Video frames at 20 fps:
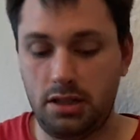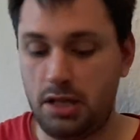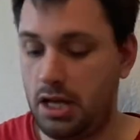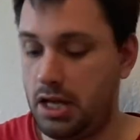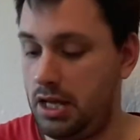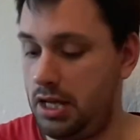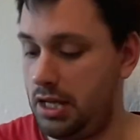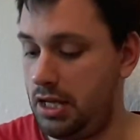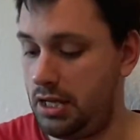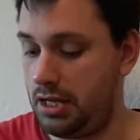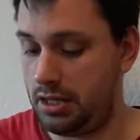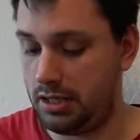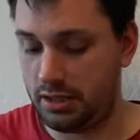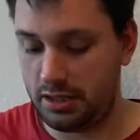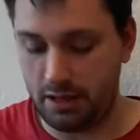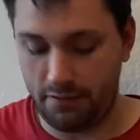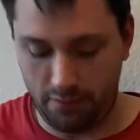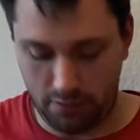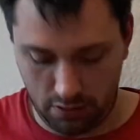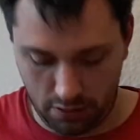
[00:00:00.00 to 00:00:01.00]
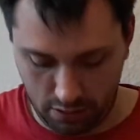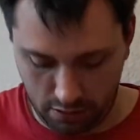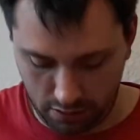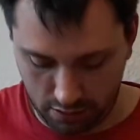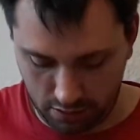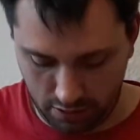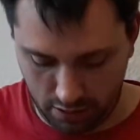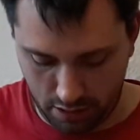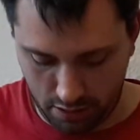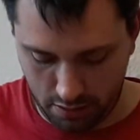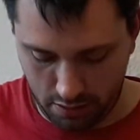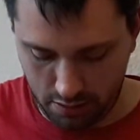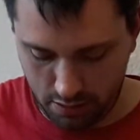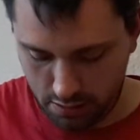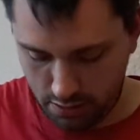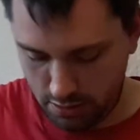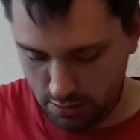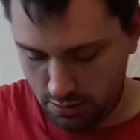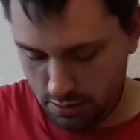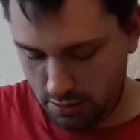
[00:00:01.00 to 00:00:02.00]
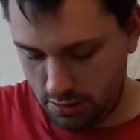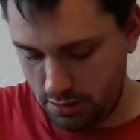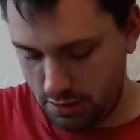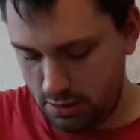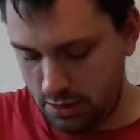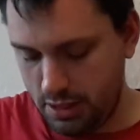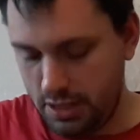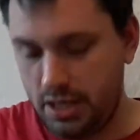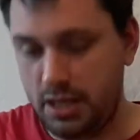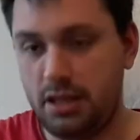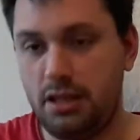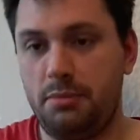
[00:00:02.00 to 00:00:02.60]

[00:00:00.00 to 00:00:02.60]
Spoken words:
Let's have a look. So, in